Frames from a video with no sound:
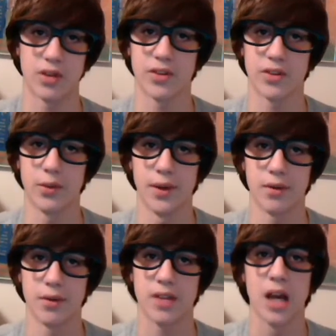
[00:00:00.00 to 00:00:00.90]
it, who
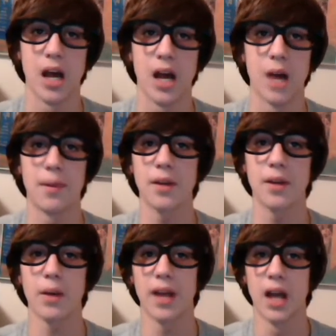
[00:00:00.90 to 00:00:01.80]
knows. But
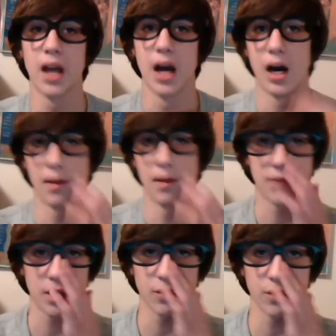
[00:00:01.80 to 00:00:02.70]
anyway,
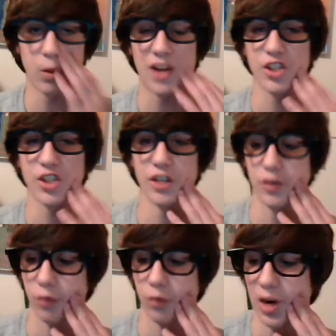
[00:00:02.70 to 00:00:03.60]
thank you for watching. If
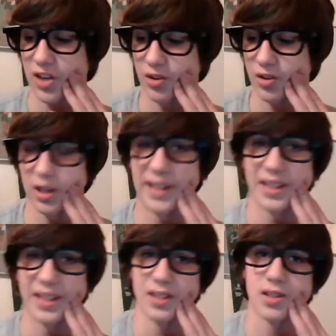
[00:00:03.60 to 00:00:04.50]
you've watched, like
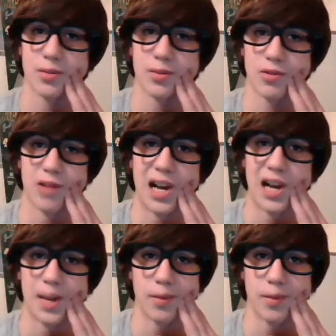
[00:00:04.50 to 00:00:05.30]
it, subscribe.